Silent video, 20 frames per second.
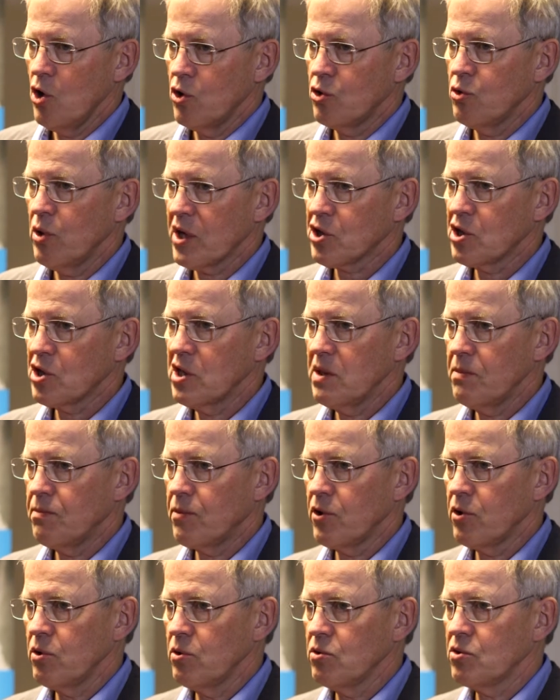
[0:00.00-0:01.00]
actually
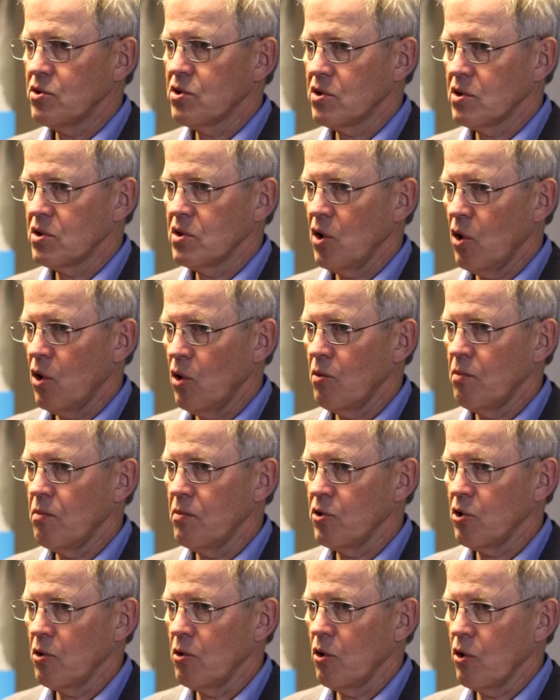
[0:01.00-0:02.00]
produce or
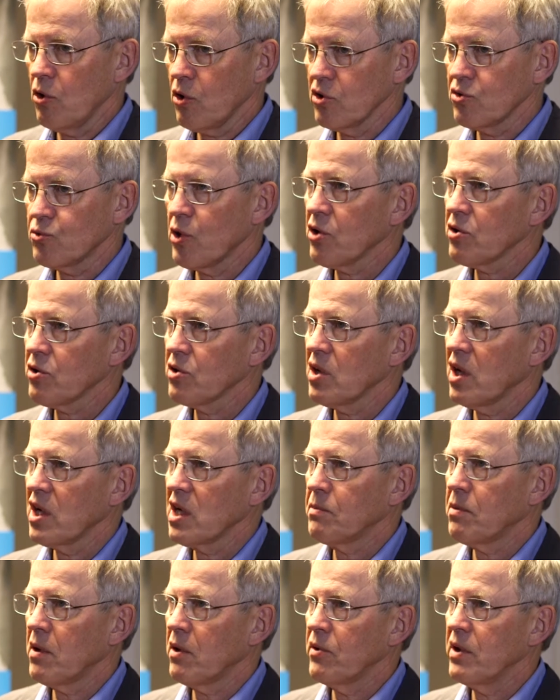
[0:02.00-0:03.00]
construct
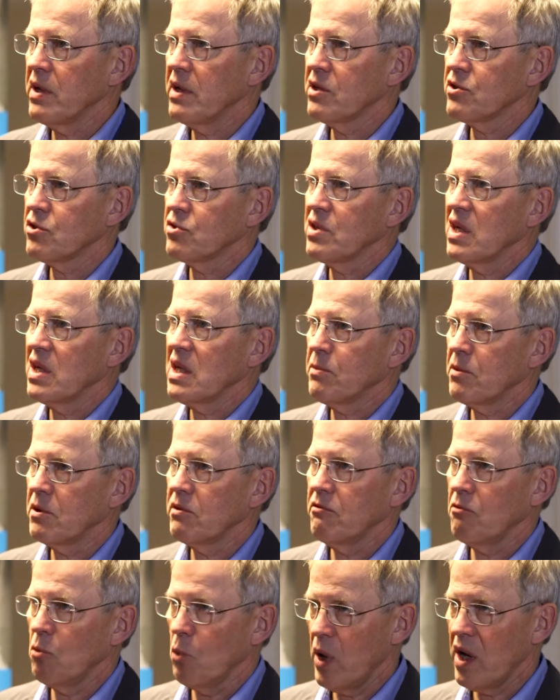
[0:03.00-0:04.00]
hydropower in a
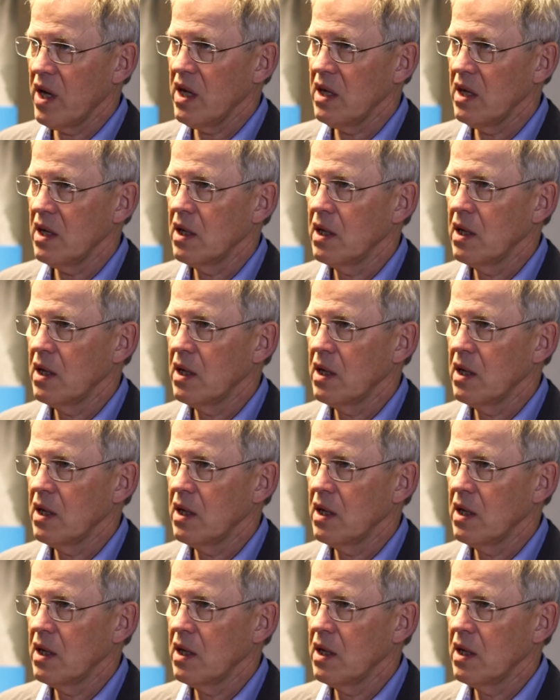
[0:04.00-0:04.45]
sustainable way.